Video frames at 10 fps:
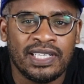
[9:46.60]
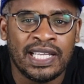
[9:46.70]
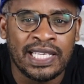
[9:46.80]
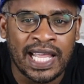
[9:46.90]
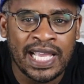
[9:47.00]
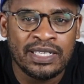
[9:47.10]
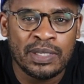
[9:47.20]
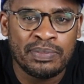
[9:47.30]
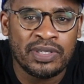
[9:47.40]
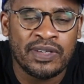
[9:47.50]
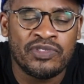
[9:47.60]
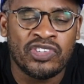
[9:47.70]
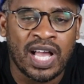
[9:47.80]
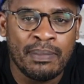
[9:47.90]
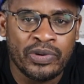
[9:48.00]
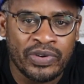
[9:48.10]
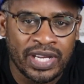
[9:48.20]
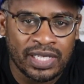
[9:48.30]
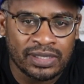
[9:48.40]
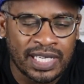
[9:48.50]
A lineup of Ja
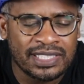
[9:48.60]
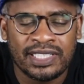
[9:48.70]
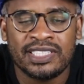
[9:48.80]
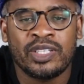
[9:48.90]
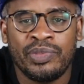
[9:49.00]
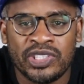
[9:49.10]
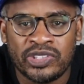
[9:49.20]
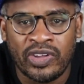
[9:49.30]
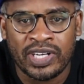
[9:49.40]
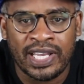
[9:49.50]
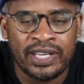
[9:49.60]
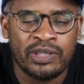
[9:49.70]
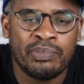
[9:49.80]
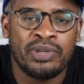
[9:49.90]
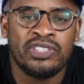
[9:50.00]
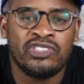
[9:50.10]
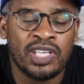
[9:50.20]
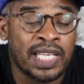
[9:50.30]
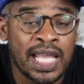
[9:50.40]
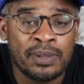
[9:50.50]
Morant, not saying it's going to be the starting lineup, but
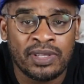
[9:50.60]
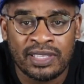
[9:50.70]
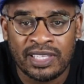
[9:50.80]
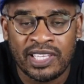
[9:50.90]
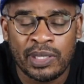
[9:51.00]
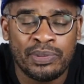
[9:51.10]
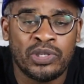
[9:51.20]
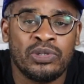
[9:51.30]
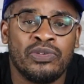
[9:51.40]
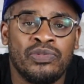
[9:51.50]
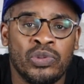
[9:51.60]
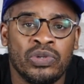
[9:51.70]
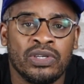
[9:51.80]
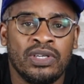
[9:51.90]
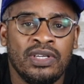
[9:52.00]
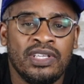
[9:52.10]
a lineup that they could put on the floor.